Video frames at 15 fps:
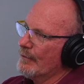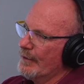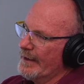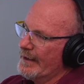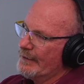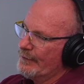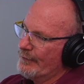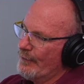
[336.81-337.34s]
Well,
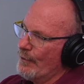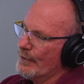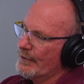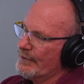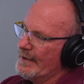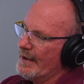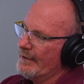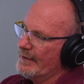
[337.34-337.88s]
that's force
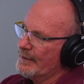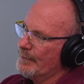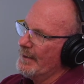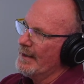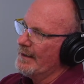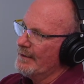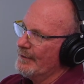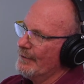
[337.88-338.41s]
now that's
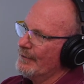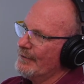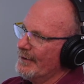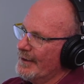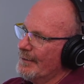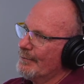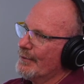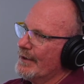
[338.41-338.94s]
being used to
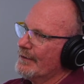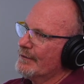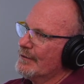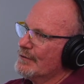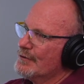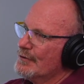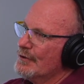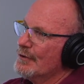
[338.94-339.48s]
compress the
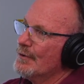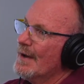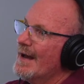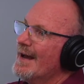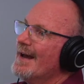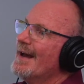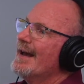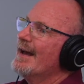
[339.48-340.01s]
shoe
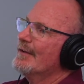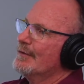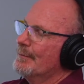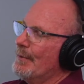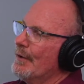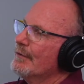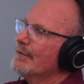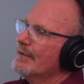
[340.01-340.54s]
as
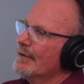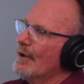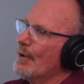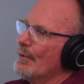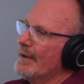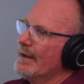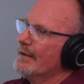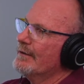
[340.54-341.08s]
opposed to
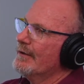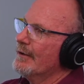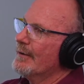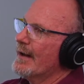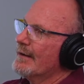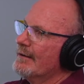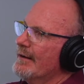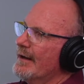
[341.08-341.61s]
going into your
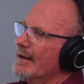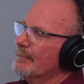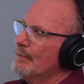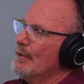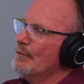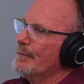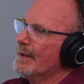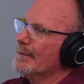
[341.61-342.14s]
athletic
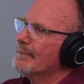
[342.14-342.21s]
movement.